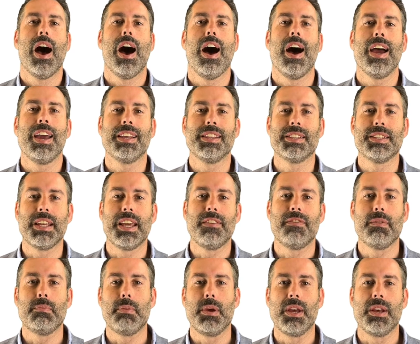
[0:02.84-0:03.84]
Hi, it's
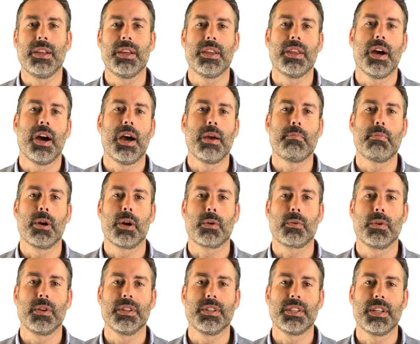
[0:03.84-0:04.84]
David Bailey of the High
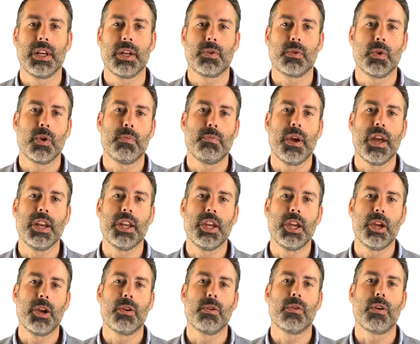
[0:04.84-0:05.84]
Park Real Estate Group, and
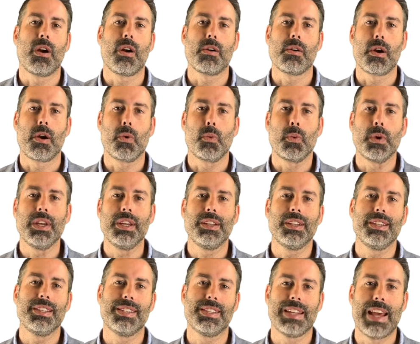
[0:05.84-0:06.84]
here are our
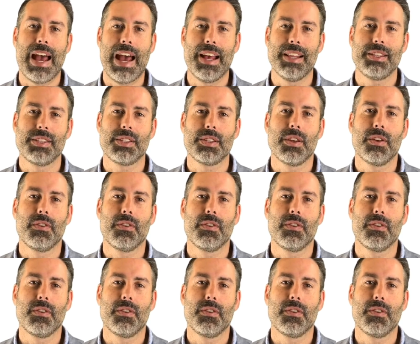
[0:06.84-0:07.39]
weekly stats